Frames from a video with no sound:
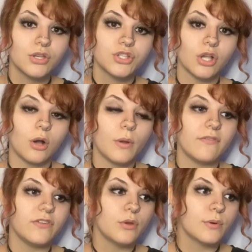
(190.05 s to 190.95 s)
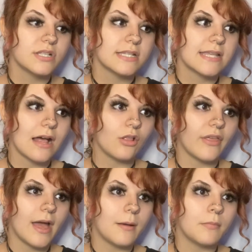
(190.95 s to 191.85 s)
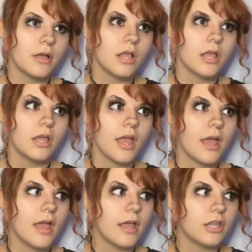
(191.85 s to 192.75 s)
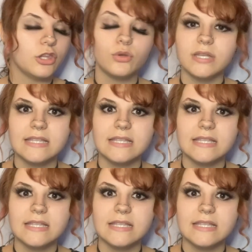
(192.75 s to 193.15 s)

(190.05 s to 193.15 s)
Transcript: So if you were to tell them you did